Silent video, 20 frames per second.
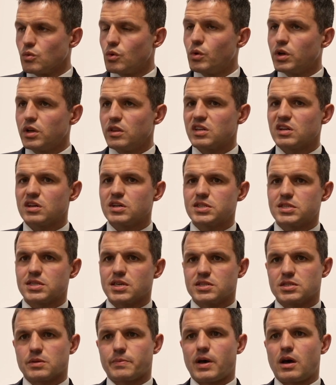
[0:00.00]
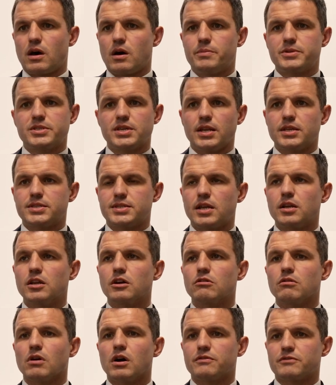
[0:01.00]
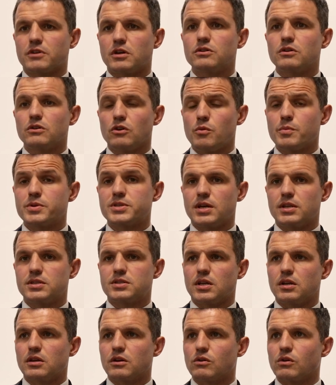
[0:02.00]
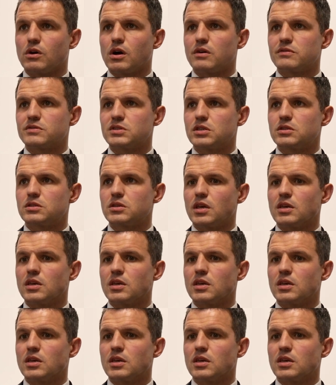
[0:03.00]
Well, one of the nice things about a patella tendon graft, and I do a lot of patella tendon grafts,